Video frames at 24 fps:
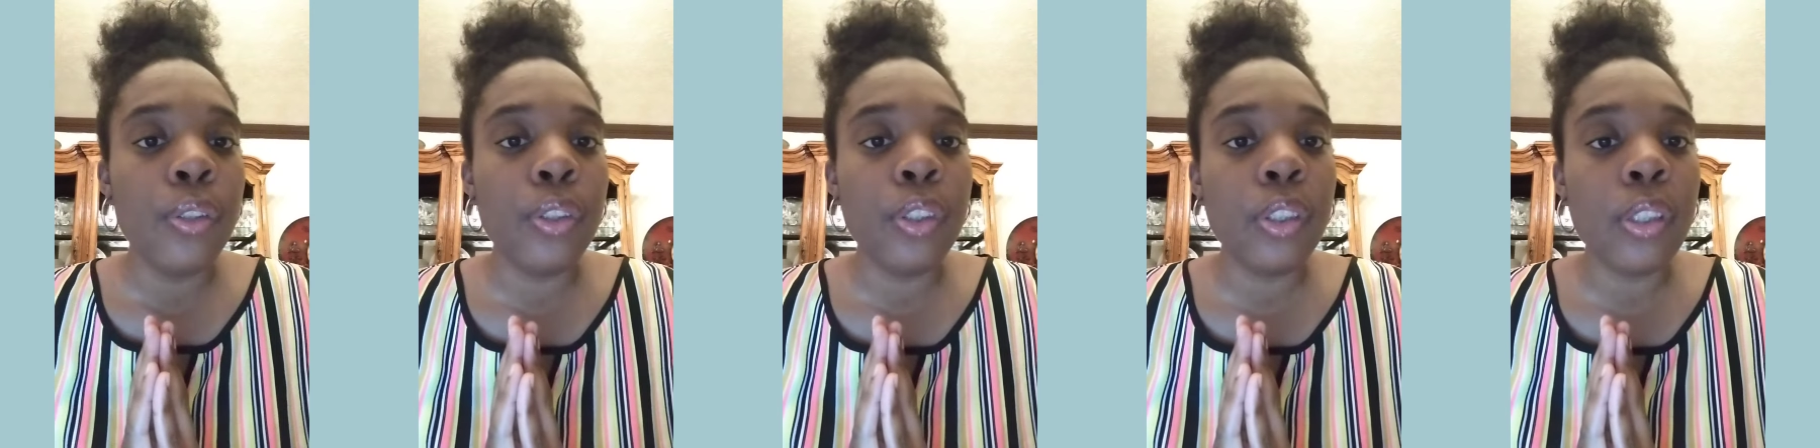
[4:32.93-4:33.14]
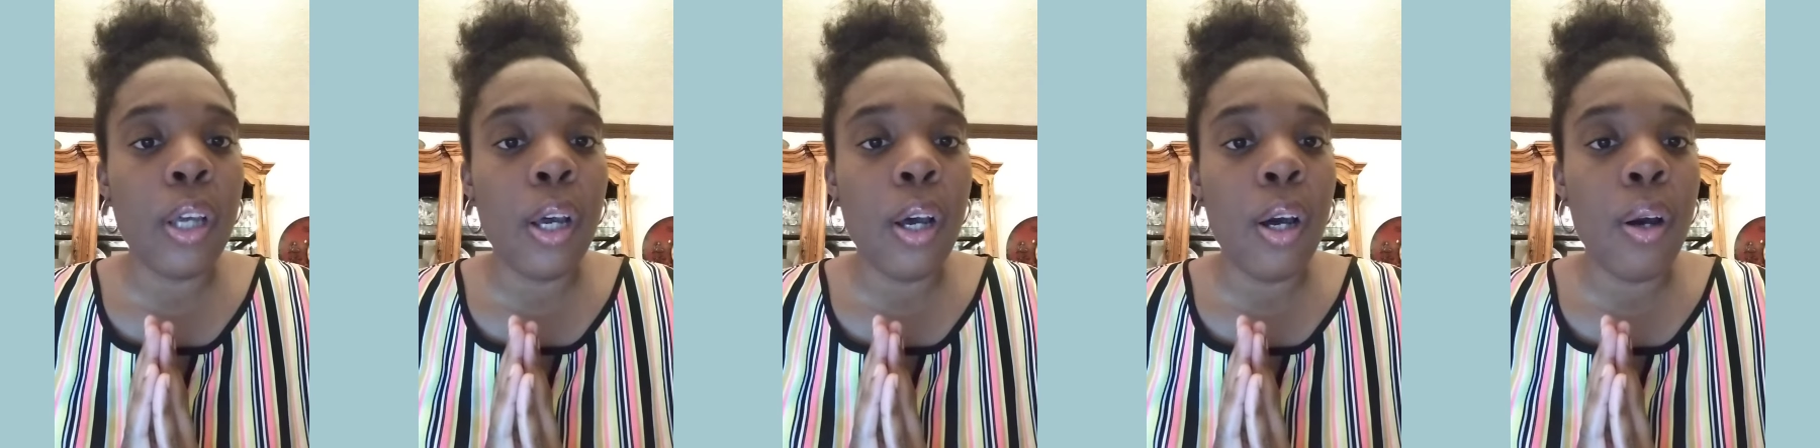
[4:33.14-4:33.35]

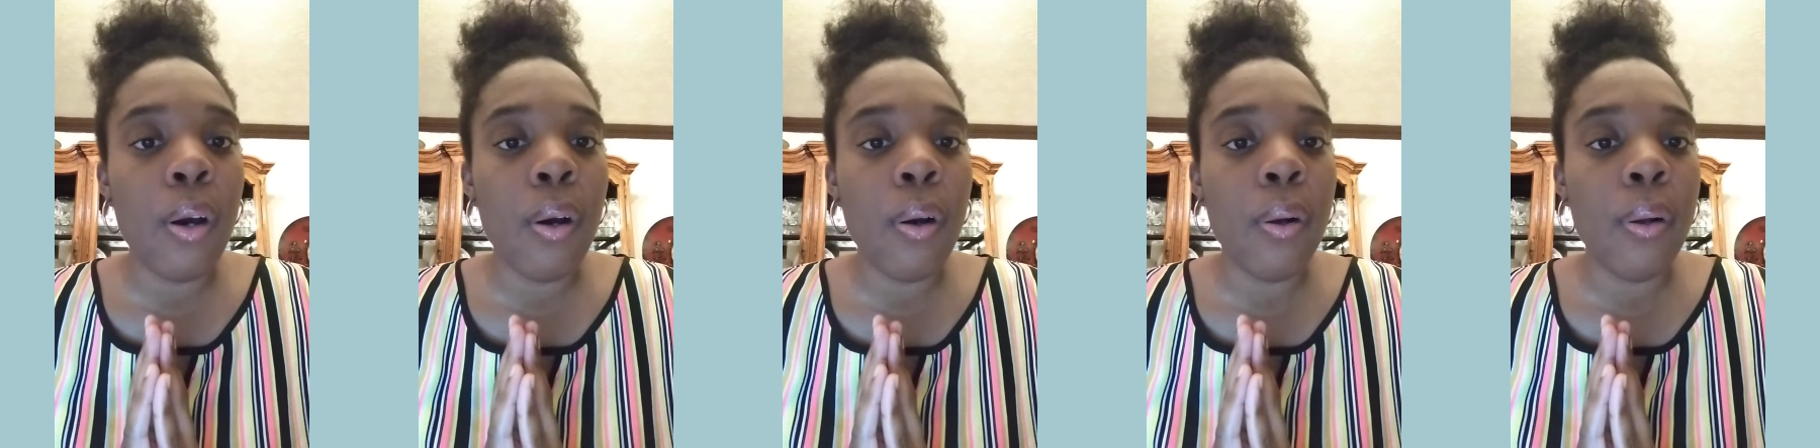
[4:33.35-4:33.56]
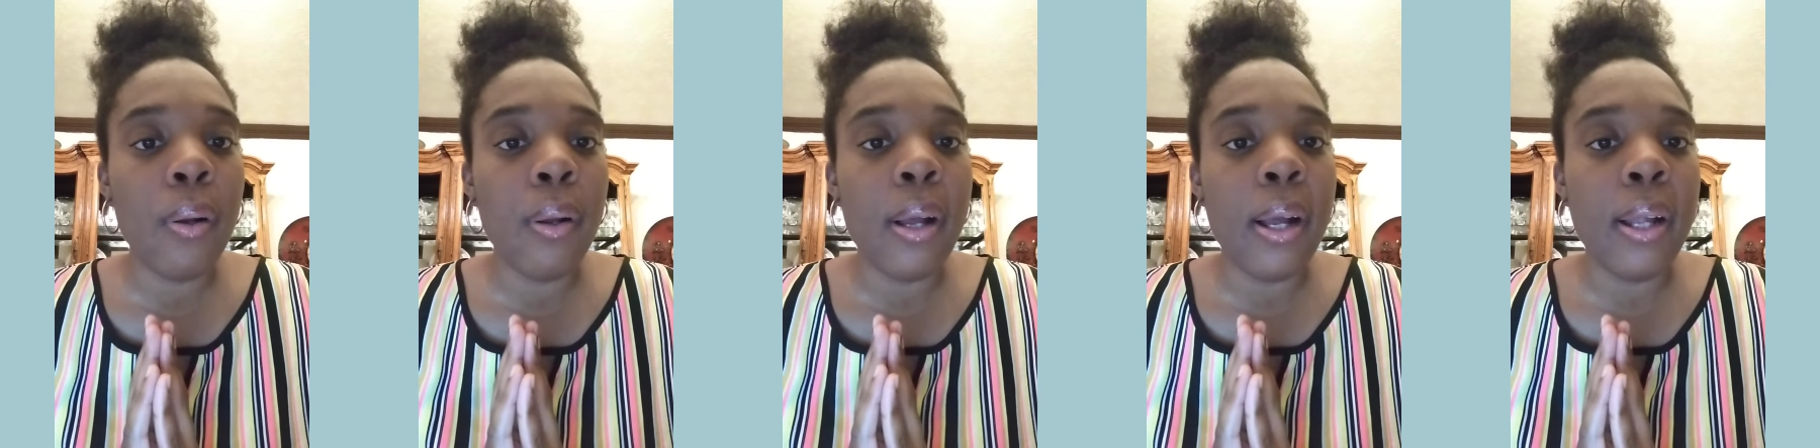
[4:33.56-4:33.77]

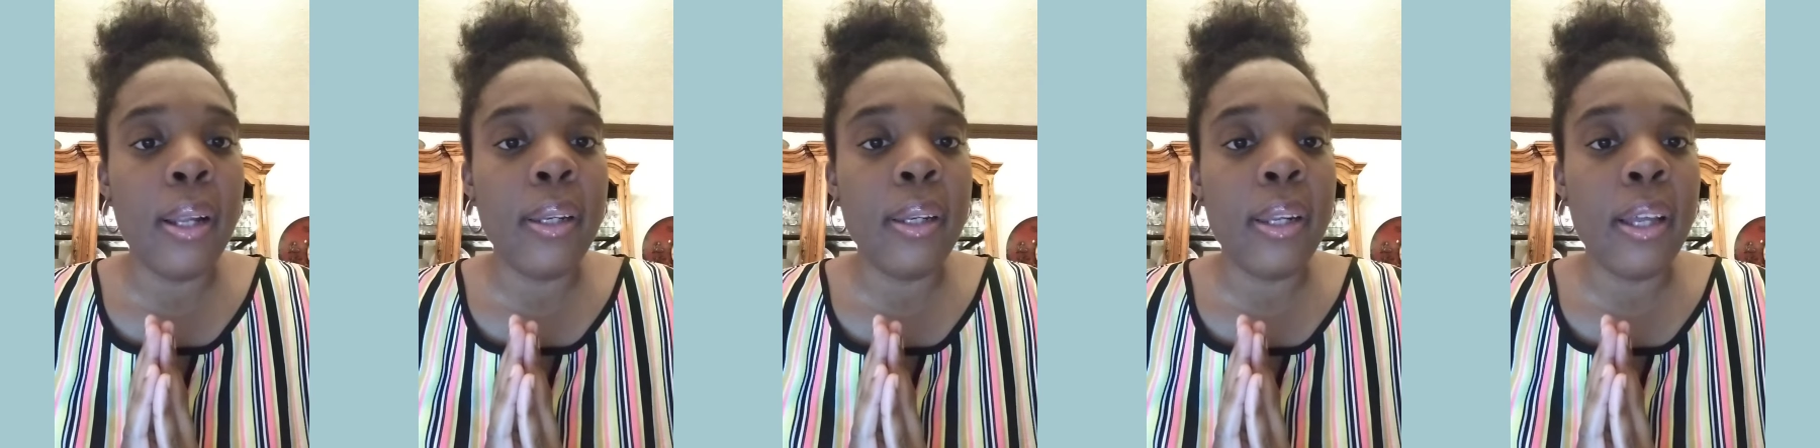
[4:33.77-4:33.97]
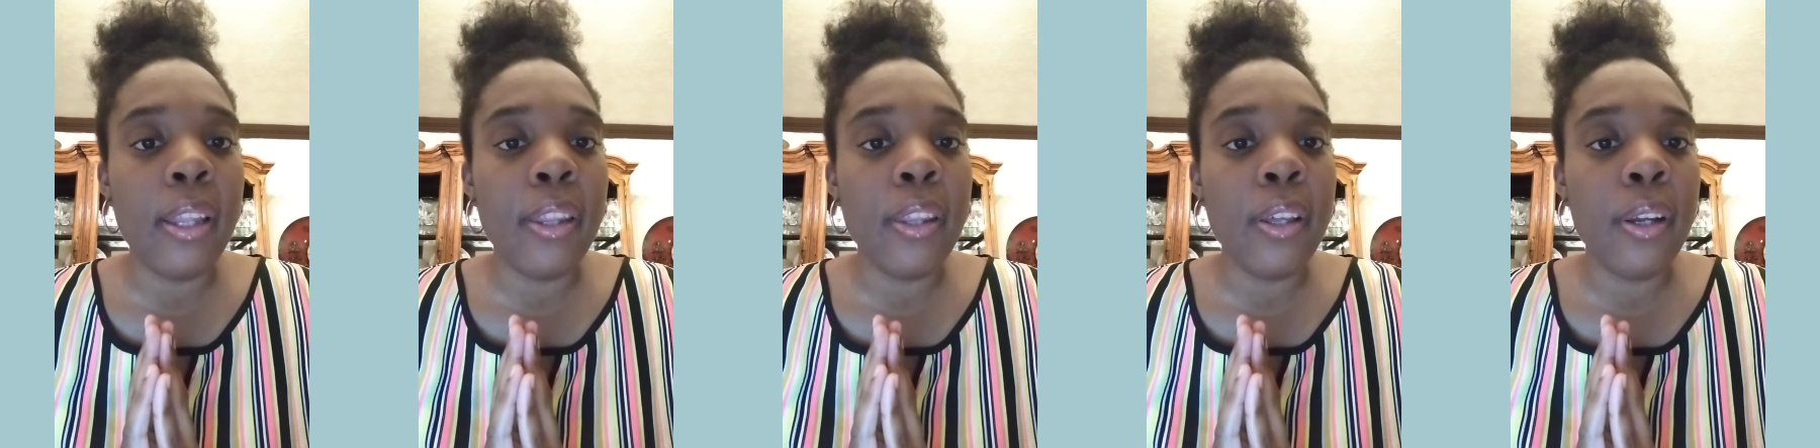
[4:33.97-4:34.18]
So
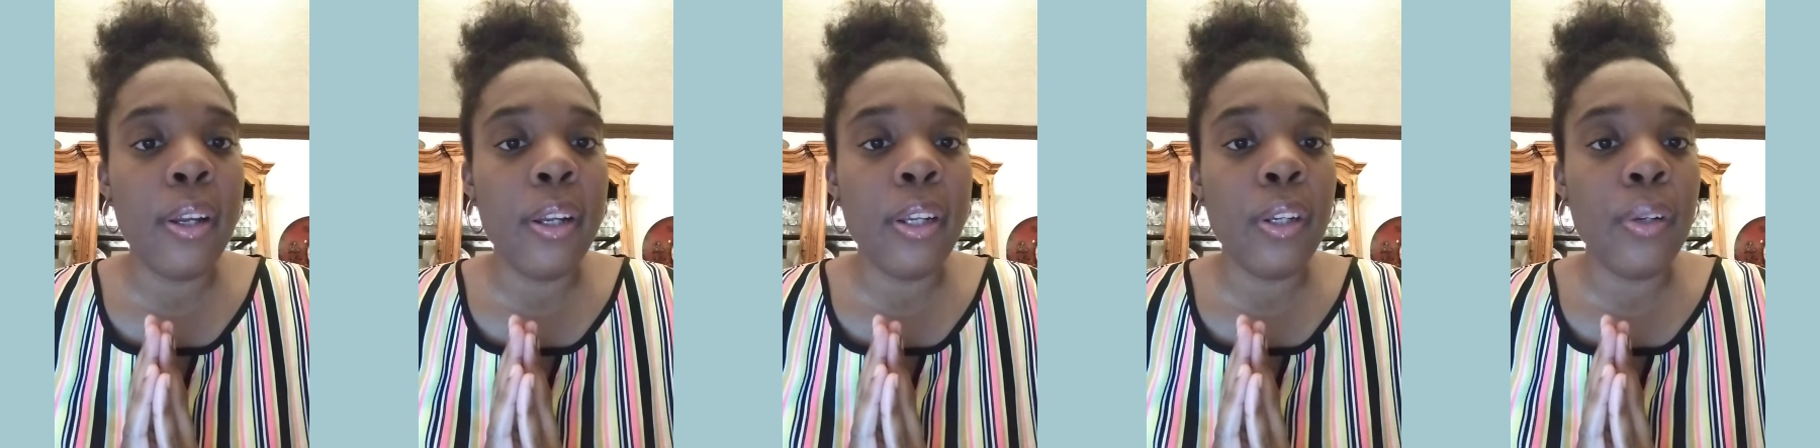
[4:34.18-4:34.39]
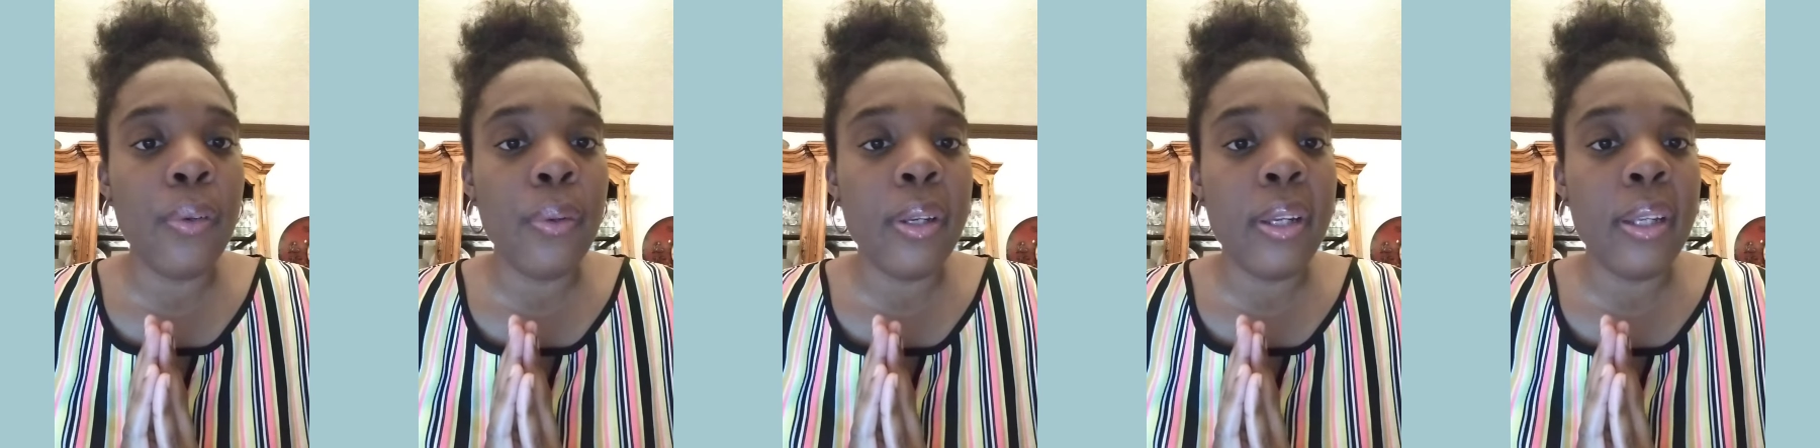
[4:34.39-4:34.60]
another
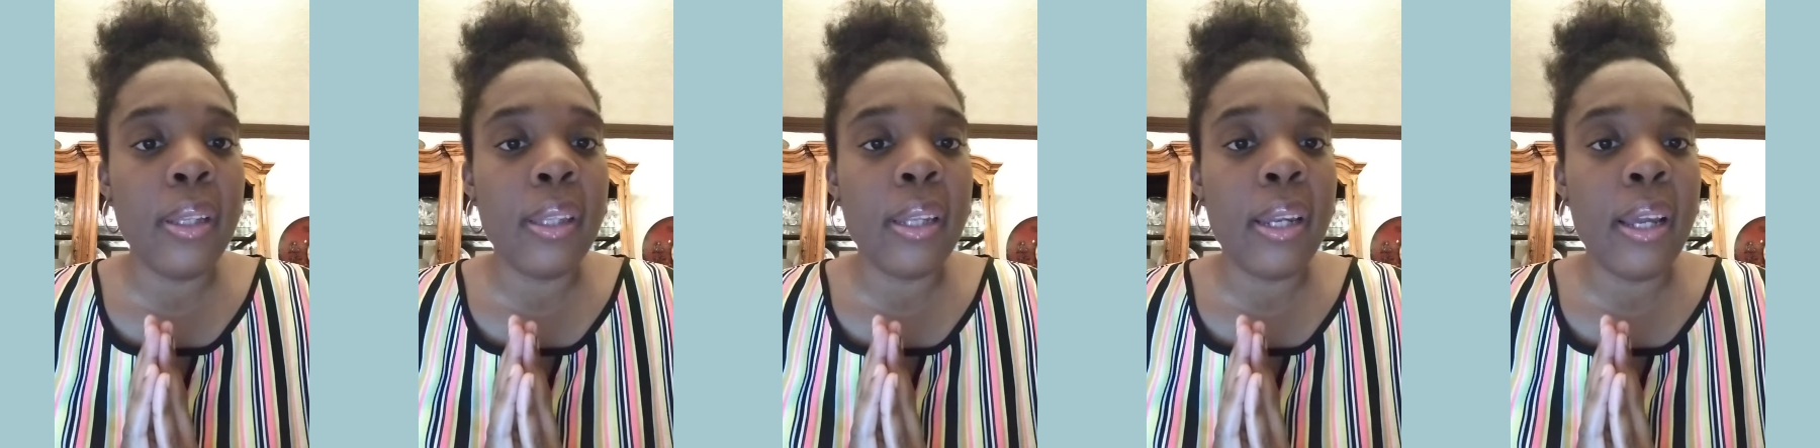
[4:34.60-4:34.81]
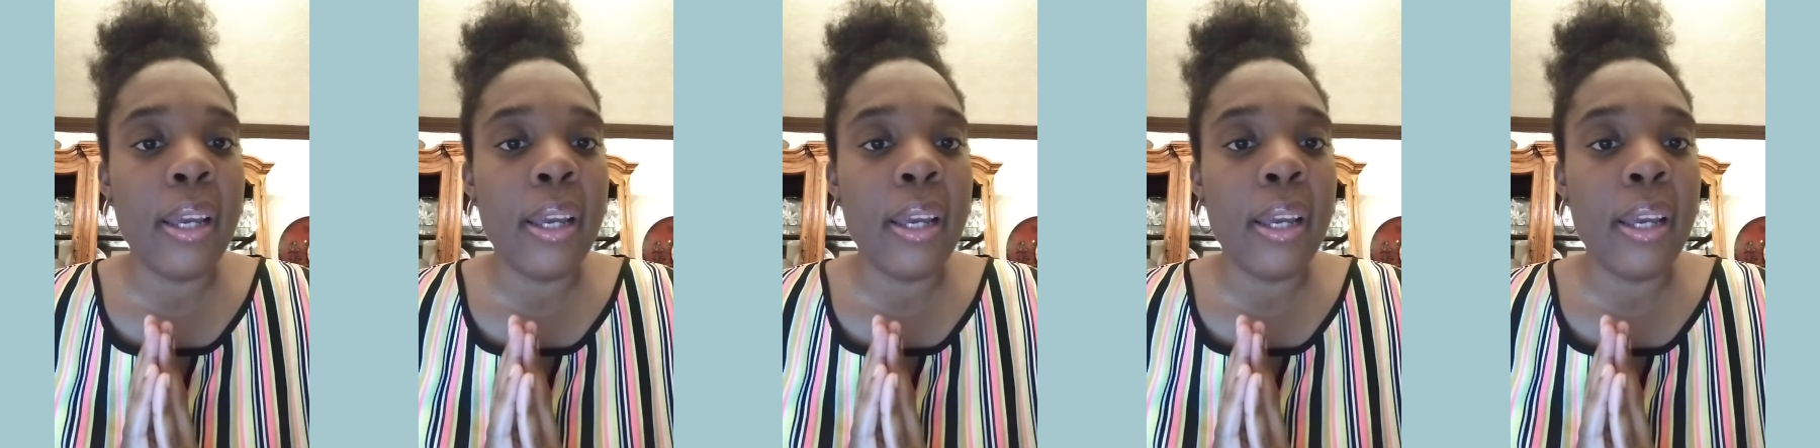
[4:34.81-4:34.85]
ingredient